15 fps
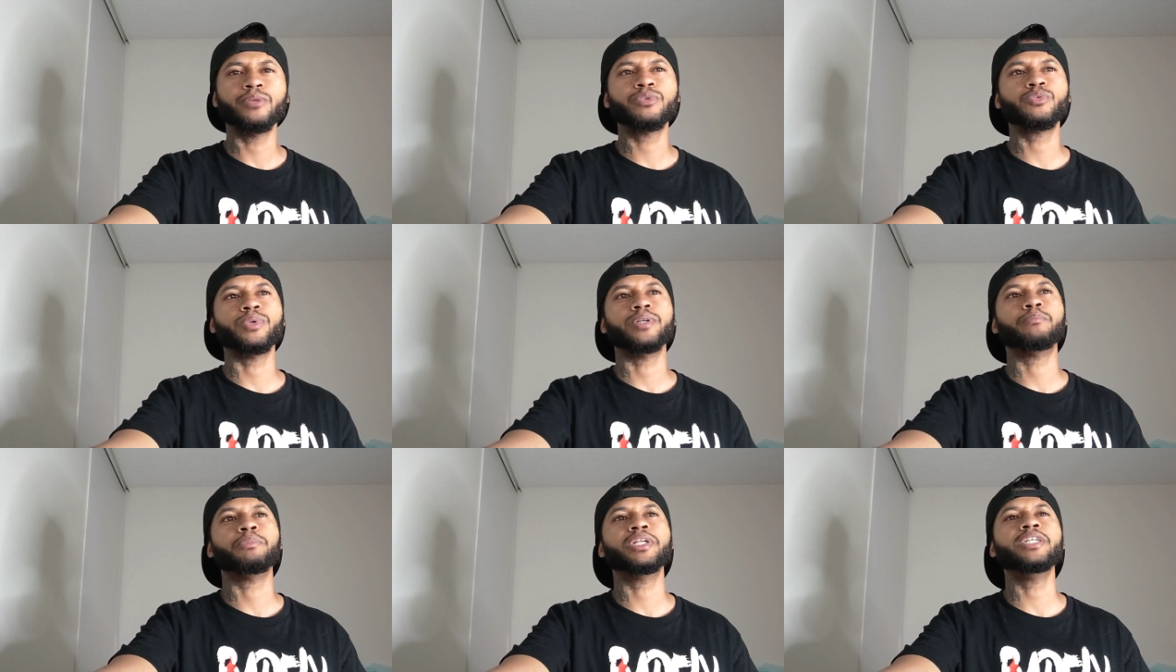It was
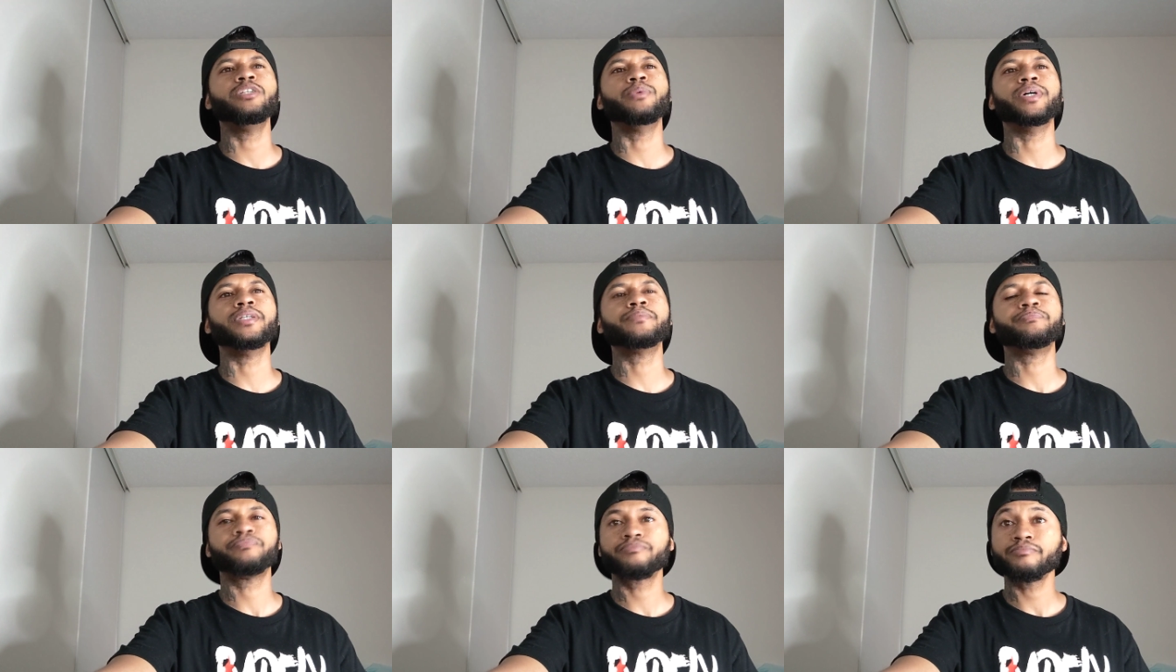weird. But
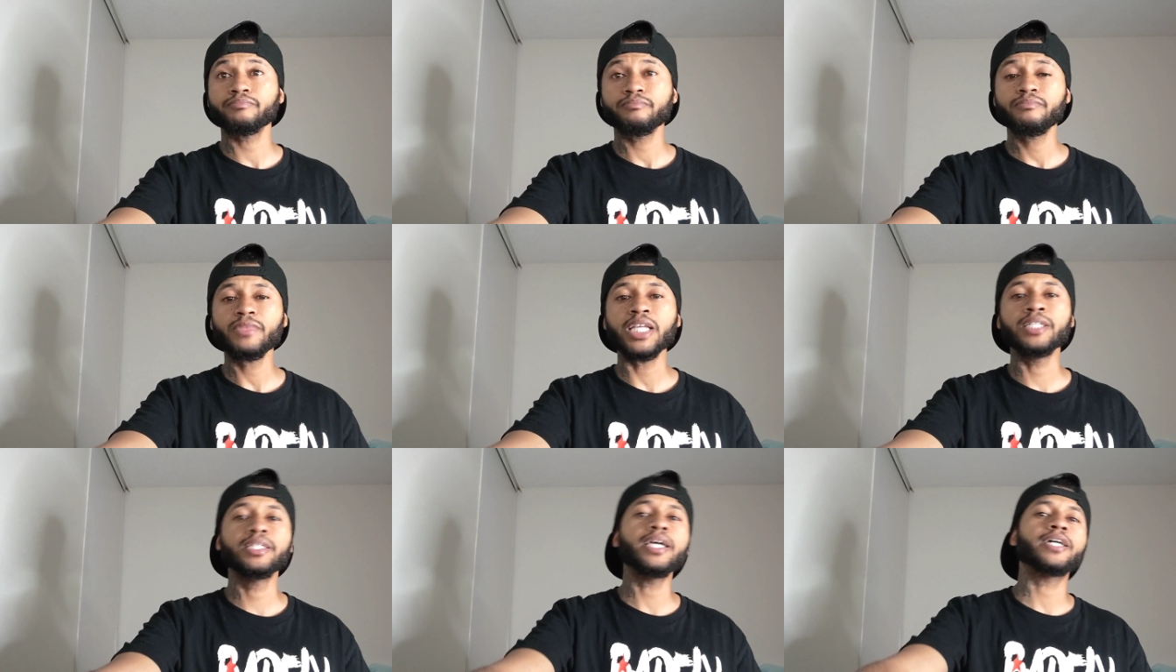anyways,
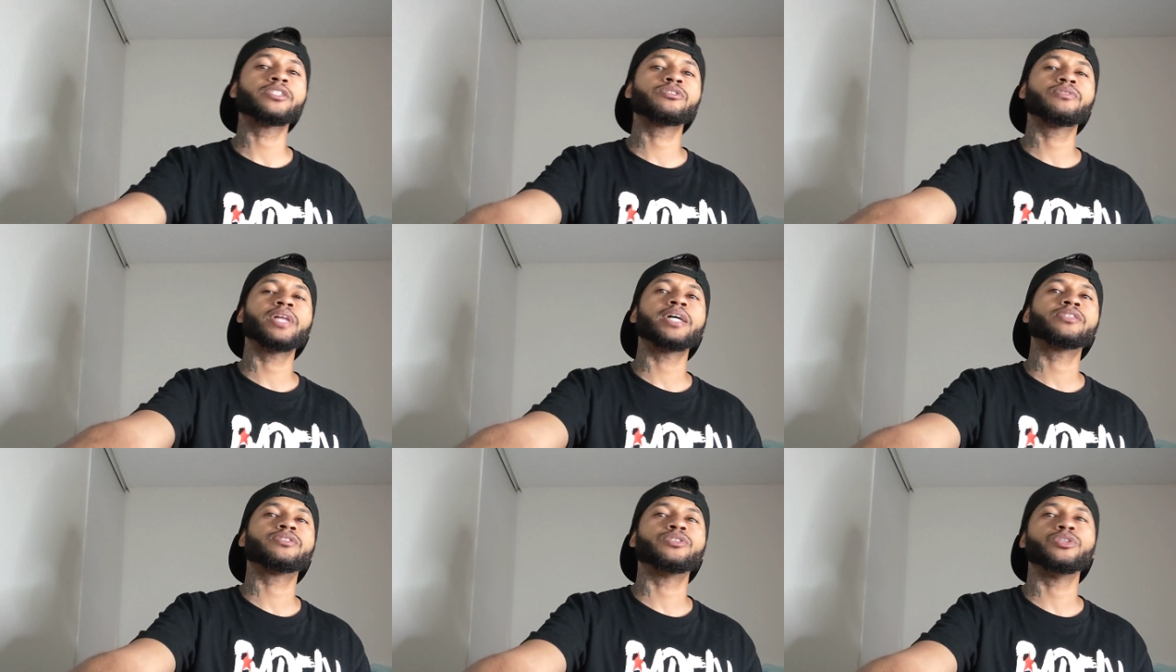yeah. So
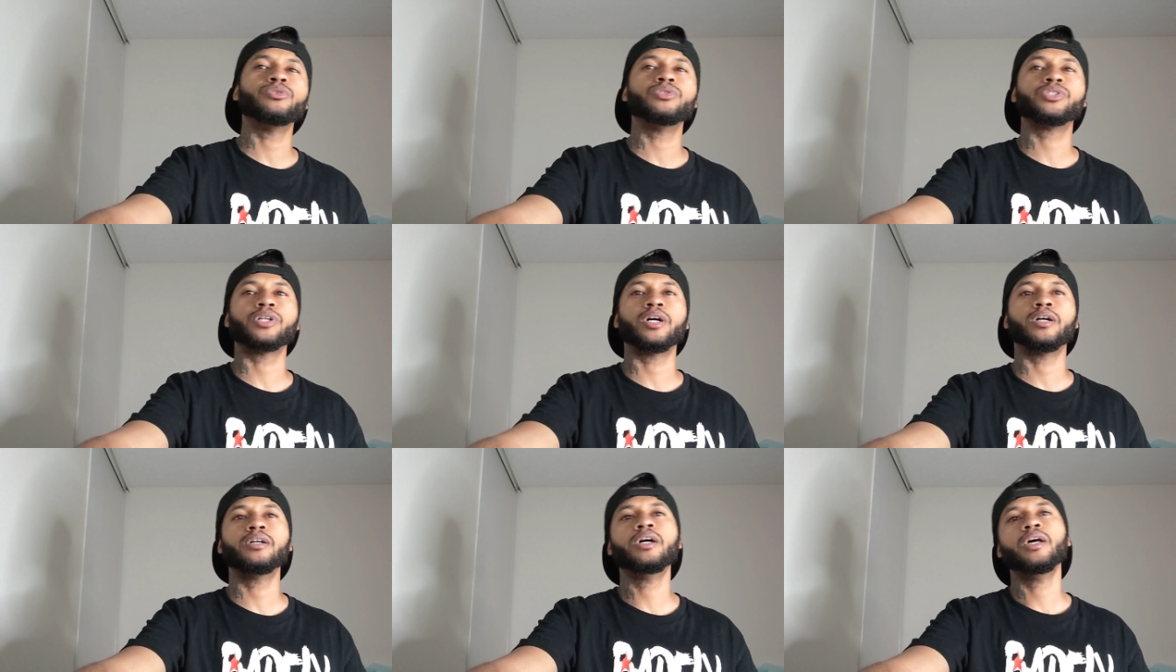that's the news,
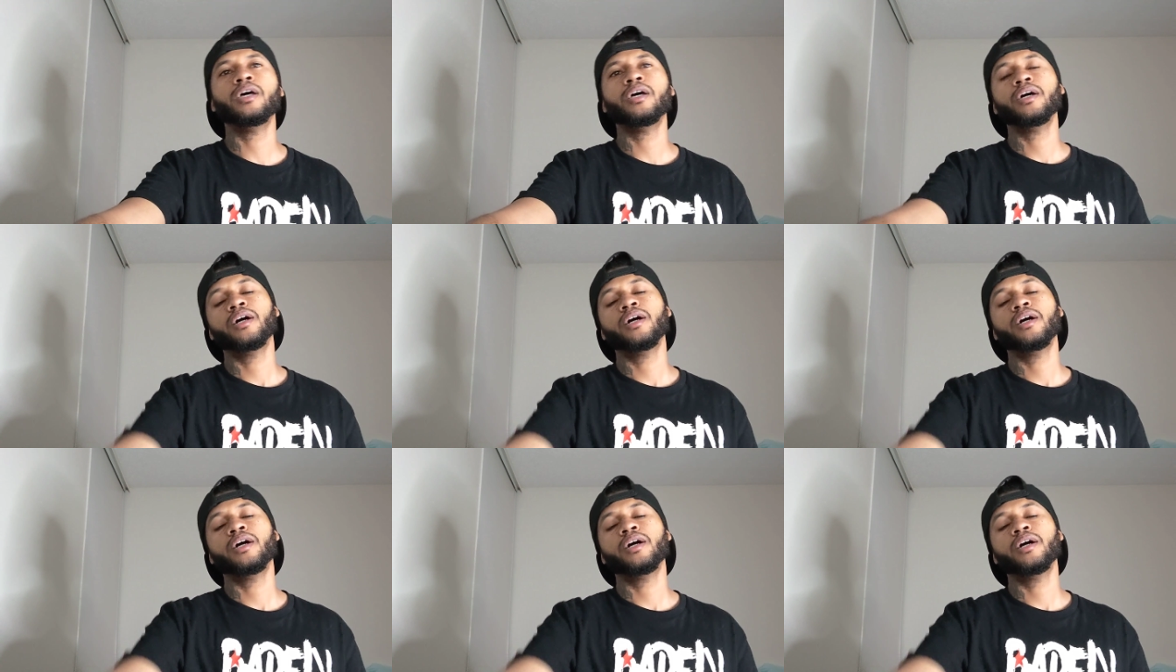y'all.